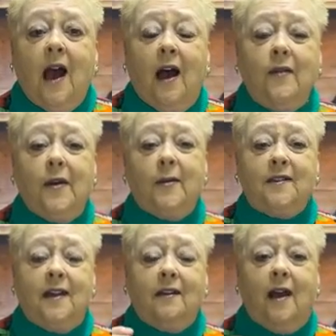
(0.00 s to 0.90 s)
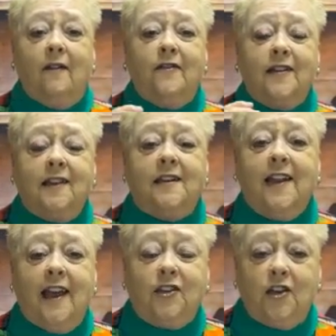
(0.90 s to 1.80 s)
Oh, there was a, a,
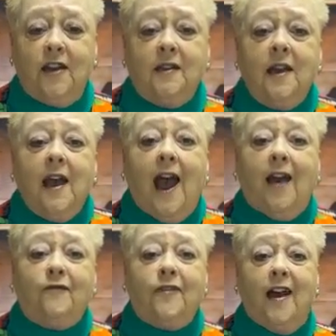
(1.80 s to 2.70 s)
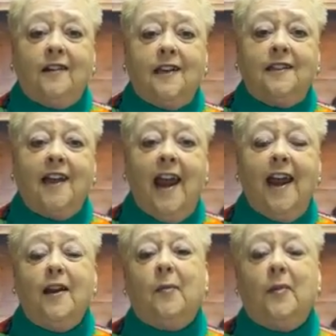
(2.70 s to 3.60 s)
visitation. I felt his
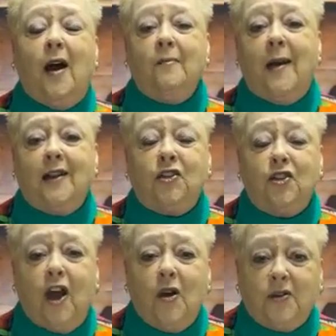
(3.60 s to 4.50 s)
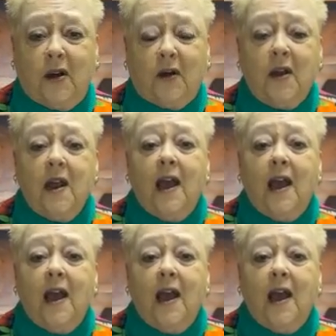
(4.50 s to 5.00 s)
hand upon my shoulder.